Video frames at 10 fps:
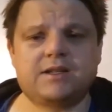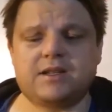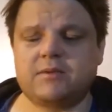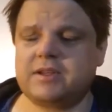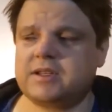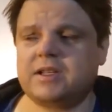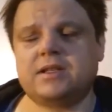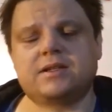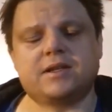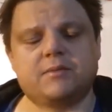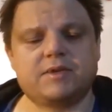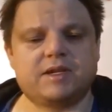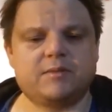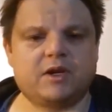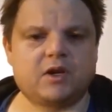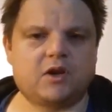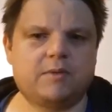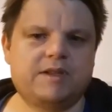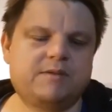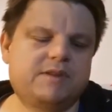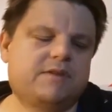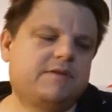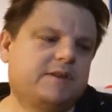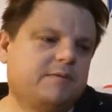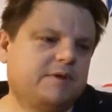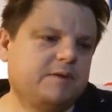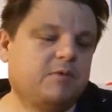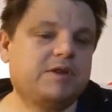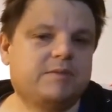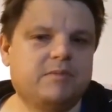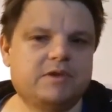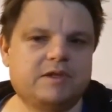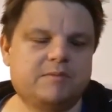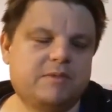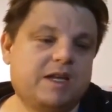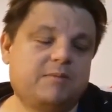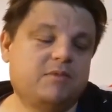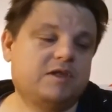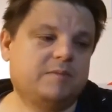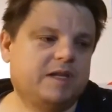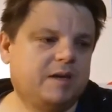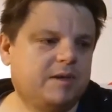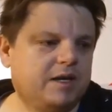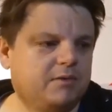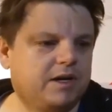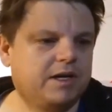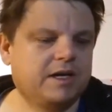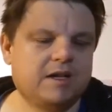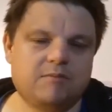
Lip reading: Someone said in my comments, it was a Muslim, he had a Muslim name anyway,